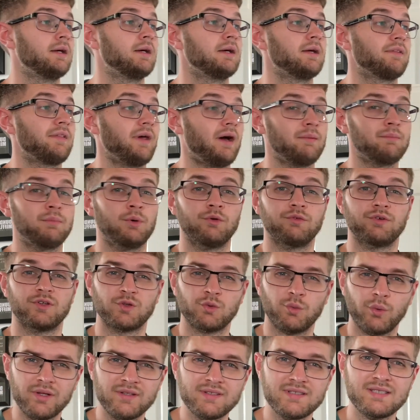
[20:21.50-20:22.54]
that I bought for
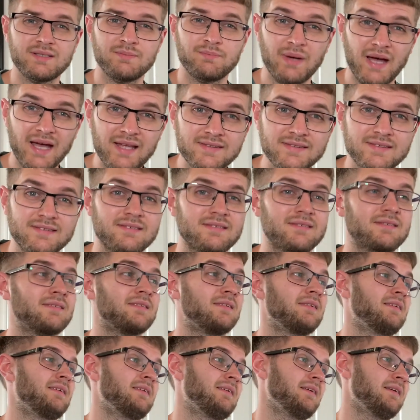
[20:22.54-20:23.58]
20 pence.
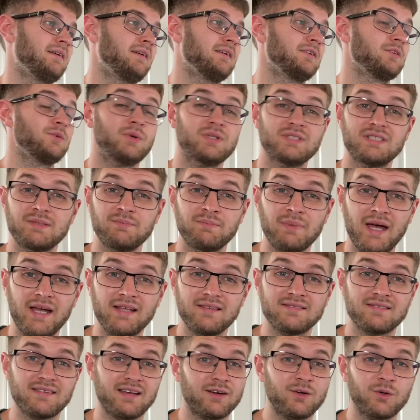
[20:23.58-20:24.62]
20
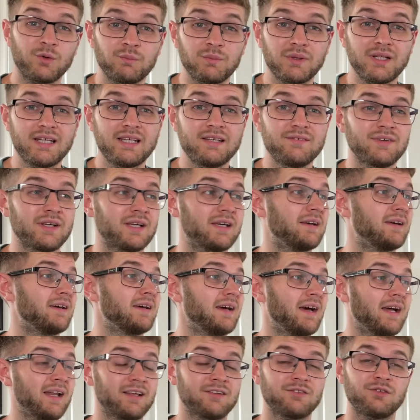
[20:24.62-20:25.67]
pence, I couldn't believe it.
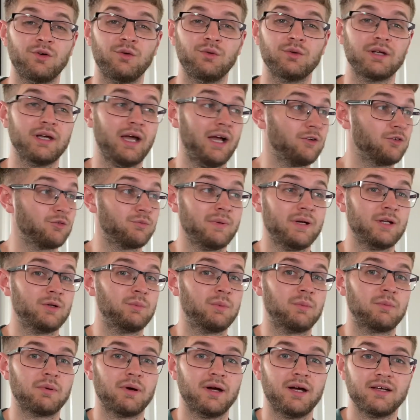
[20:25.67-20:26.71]
And I sold it, I just made up a
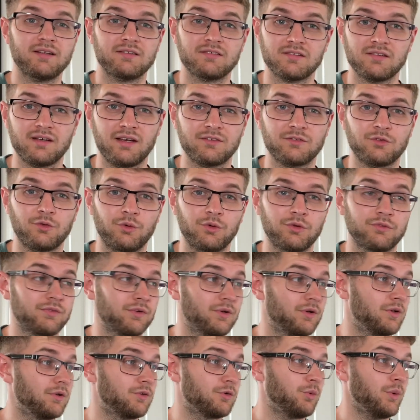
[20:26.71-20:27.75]
price. I sold it
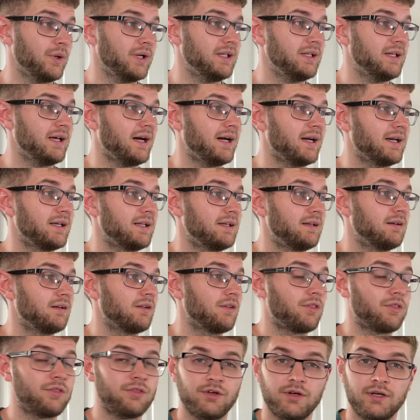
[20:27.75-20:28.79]
for
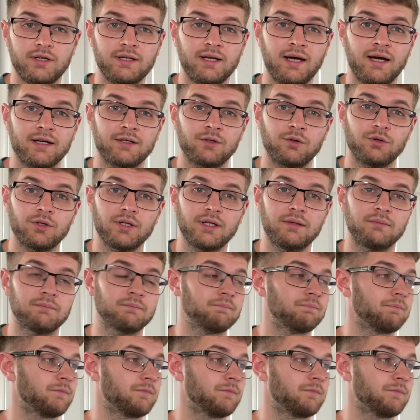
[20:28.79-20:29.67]
£29.39 all in.